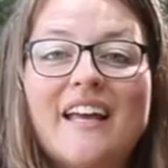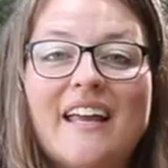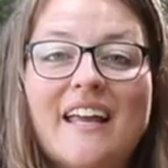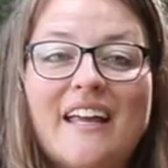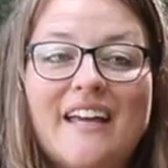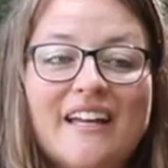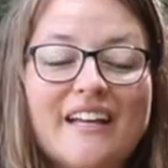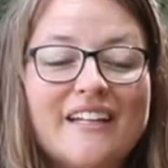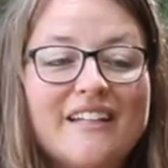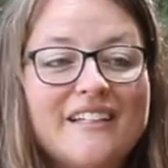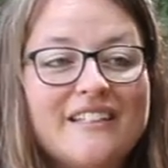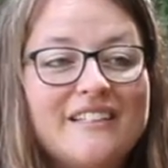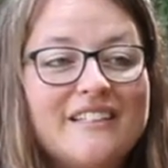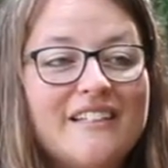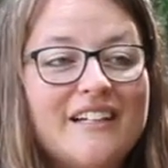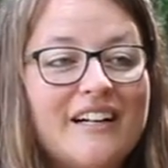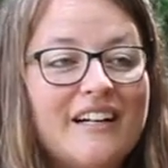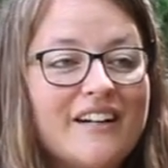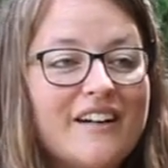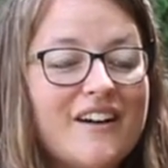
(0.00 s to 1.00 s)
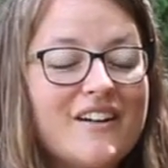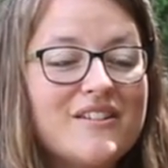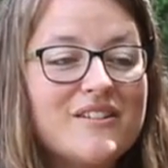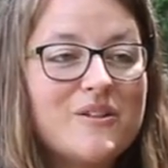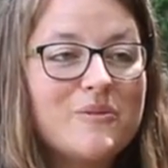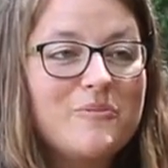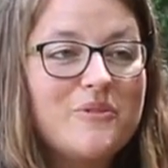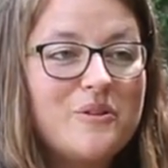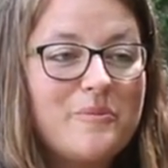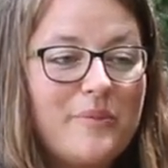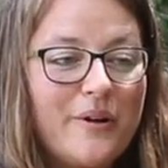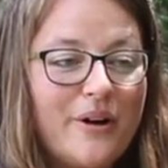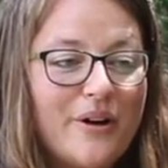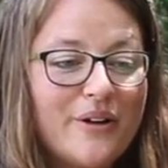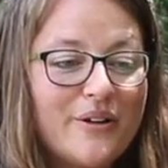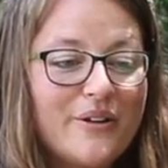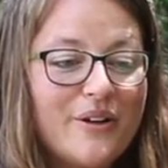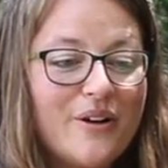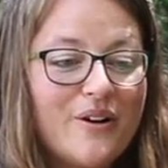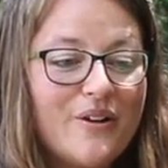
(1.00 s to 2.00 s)
And I got to be a
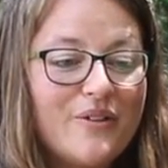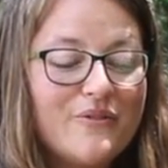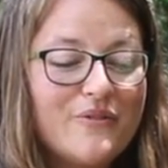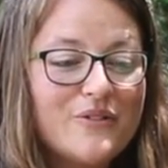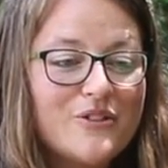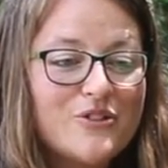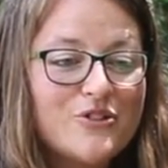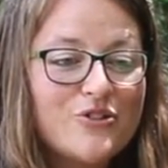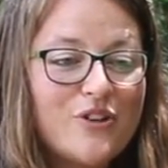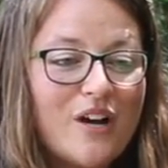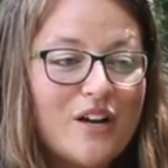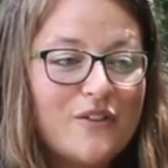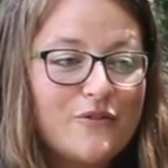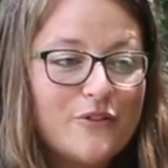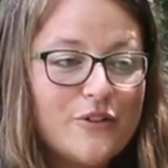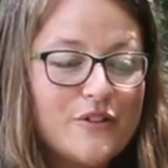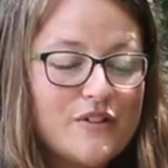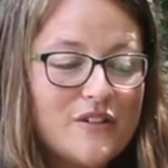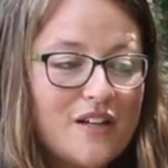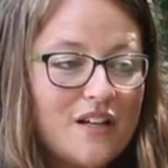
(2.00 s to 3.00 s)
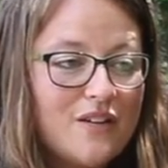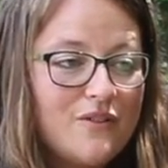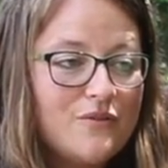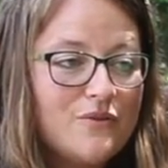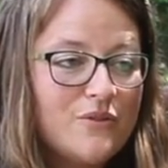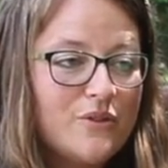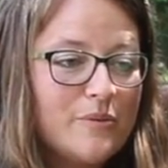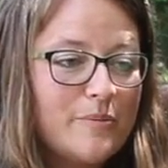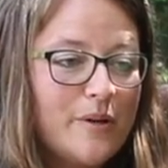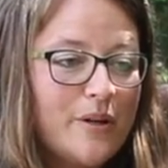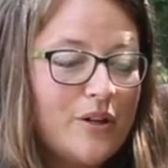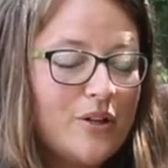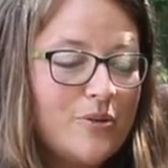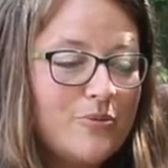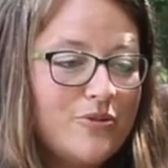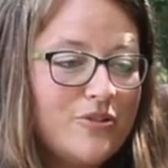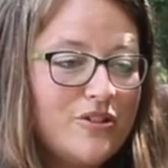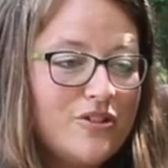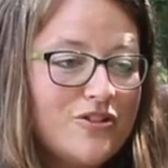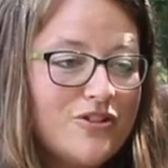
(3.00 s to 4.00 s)
part of the Stratford site of North Park
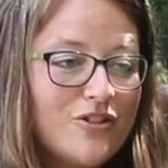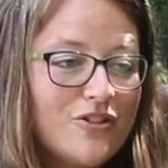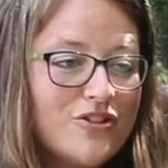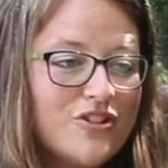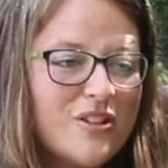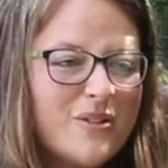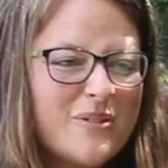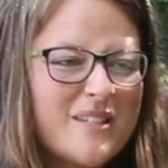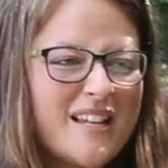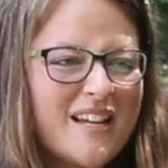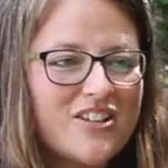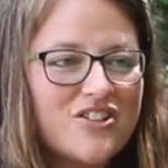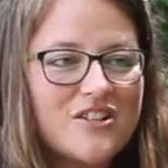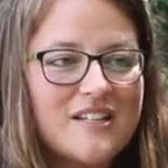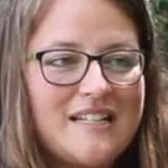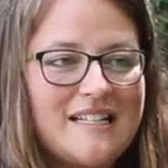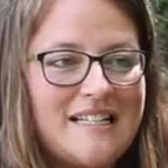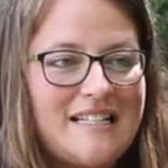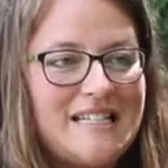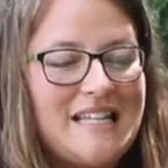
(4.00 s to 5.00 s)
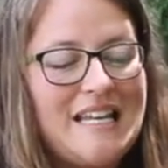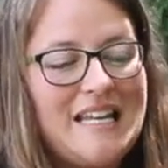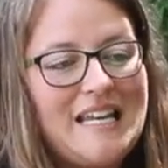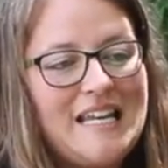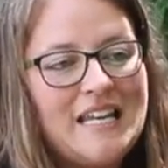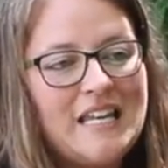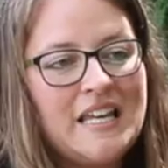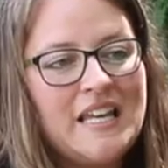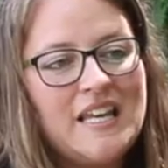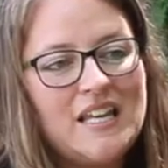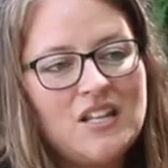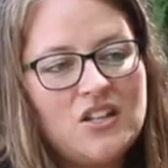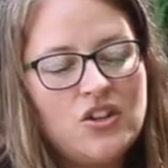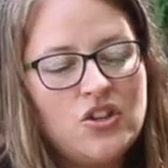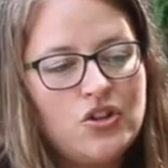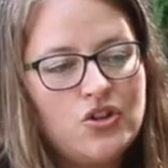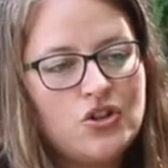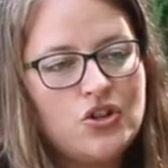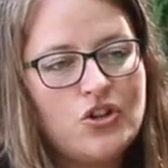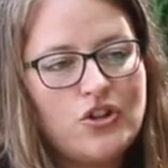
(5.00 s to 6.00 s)
Community Church. And I was actually sitting
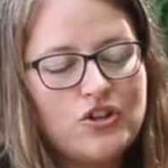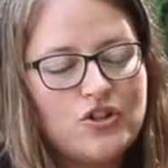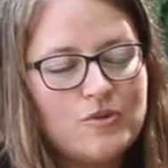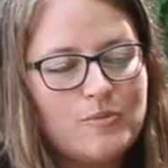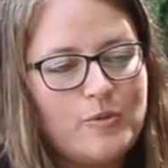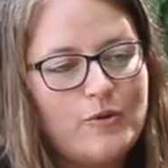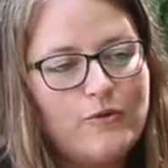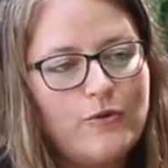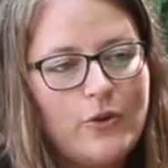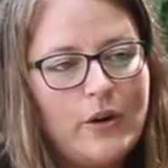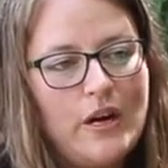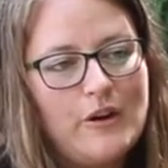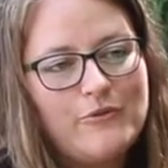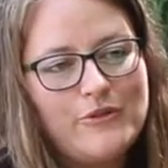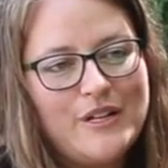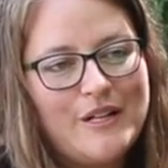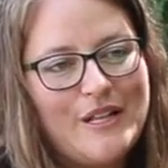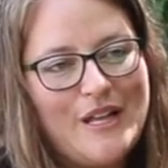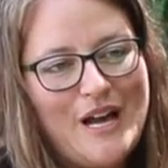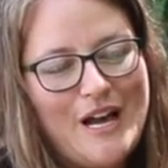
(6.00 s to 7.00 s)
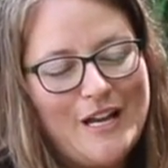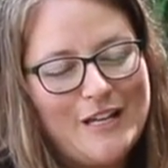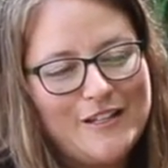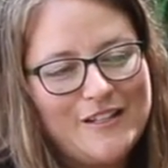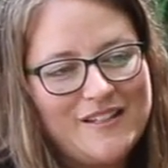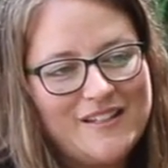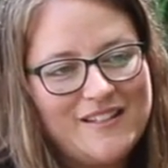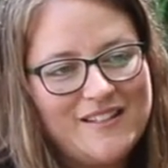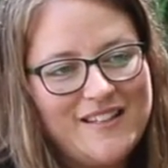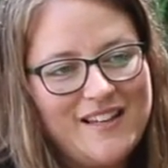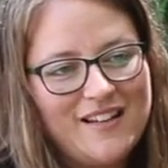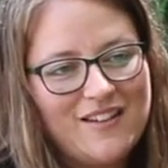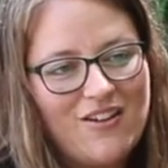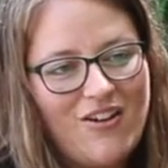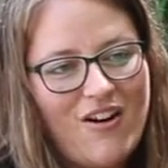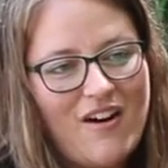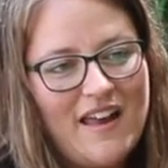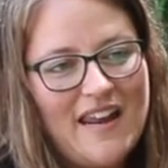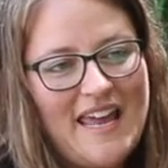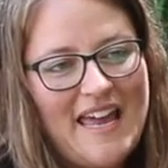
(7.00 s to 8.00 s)
in the church before I realized that
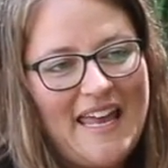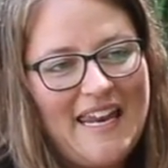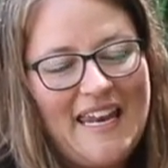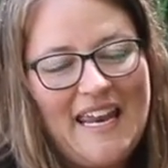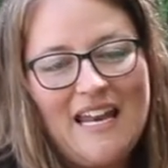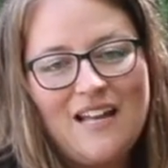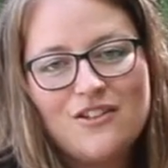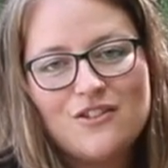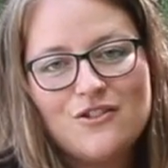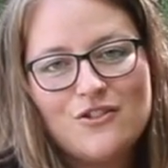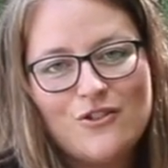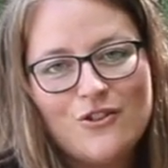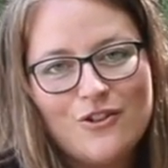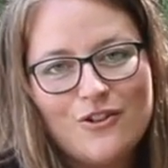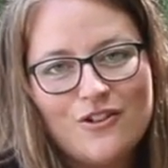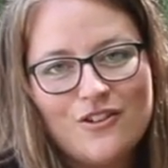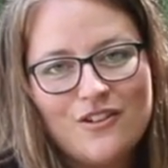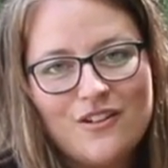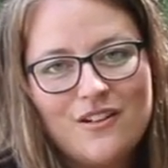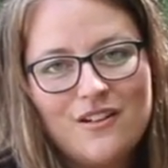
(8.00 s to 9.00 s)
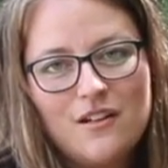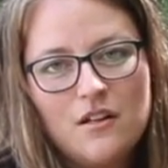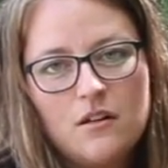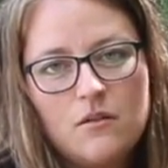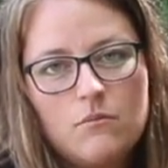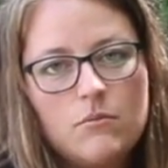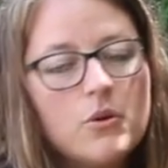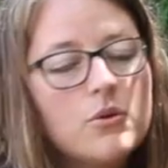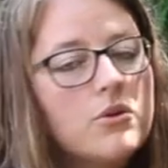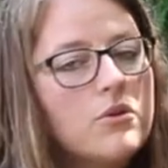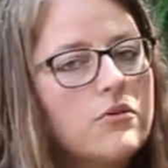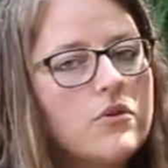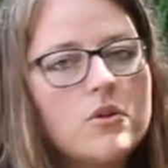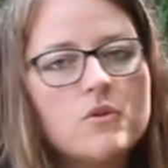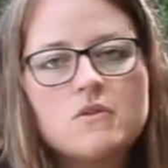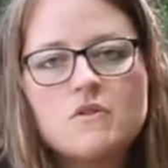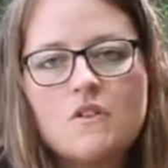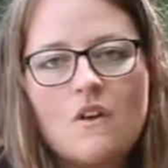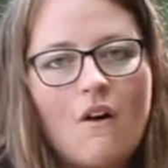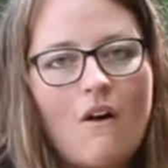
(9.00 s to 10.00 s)
God had answered both of
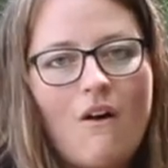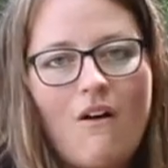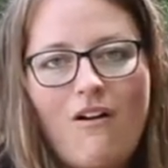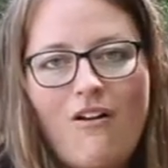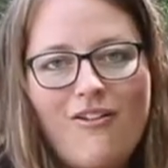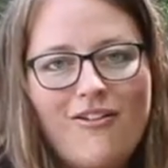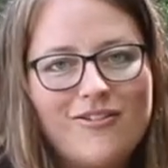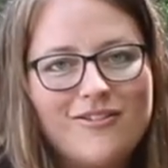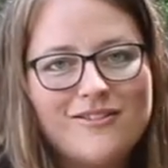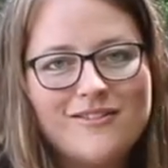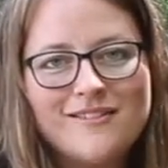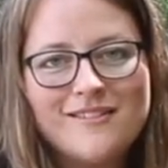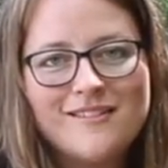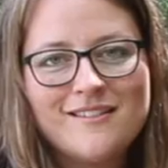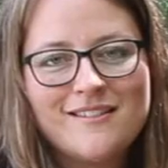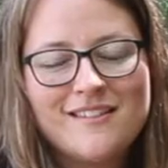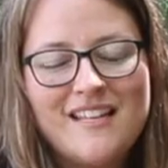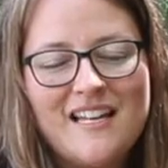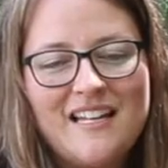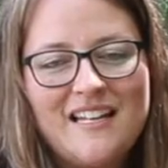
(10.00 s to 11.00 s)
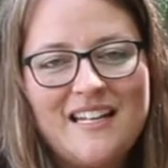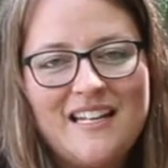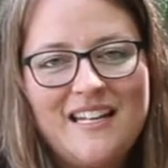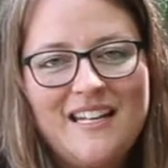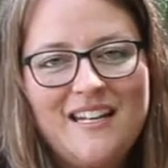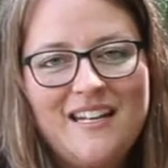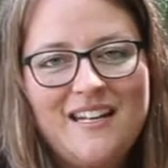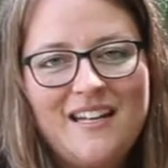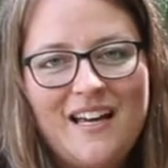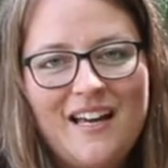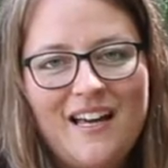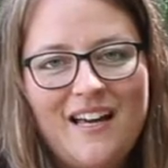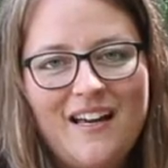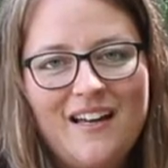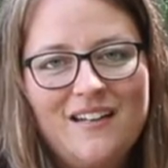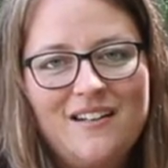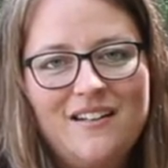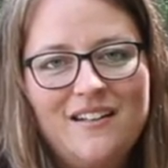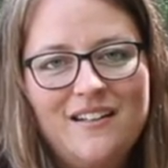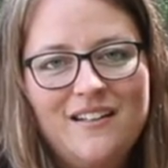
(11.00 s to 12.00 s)
those calls that he
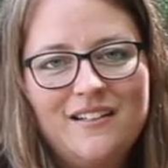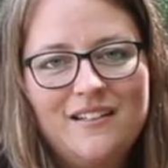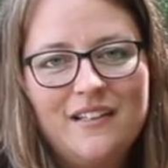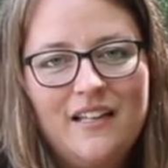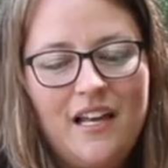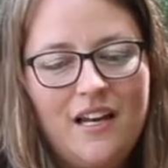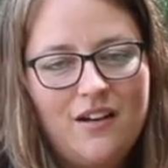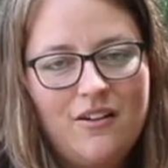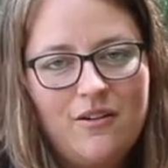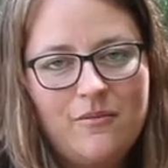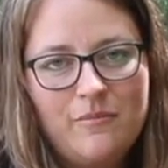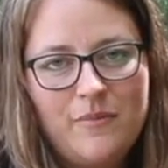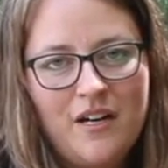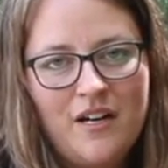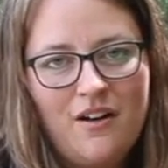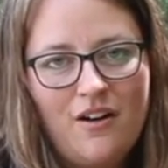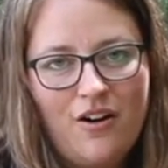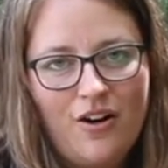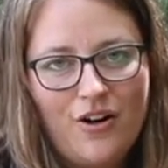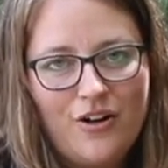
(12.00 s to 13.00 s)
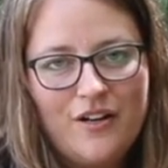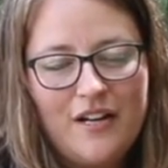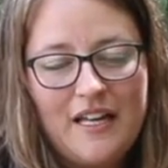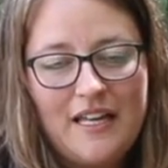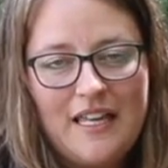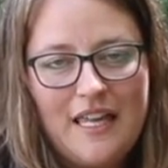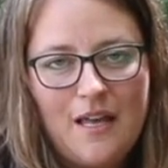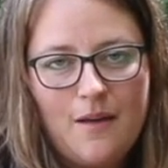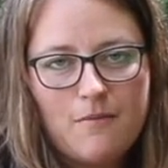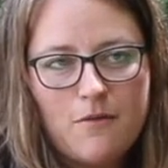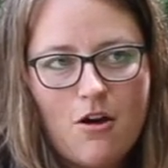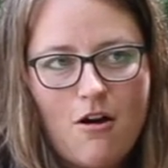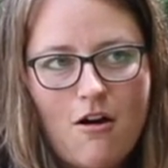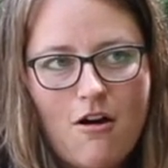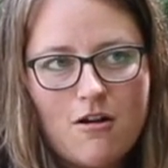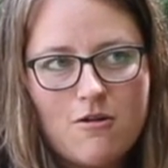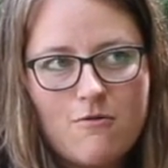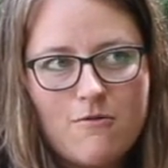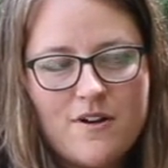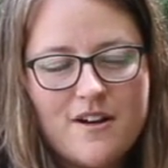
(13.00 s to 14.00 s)
had laid on my heart at Camp
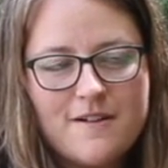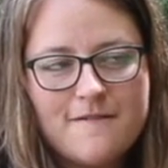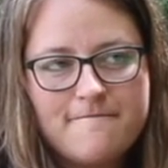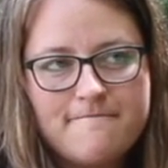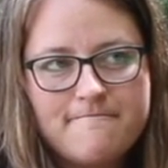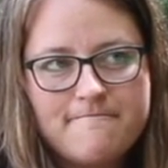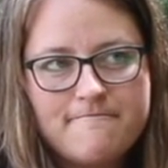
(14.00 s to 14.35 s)
Kakwa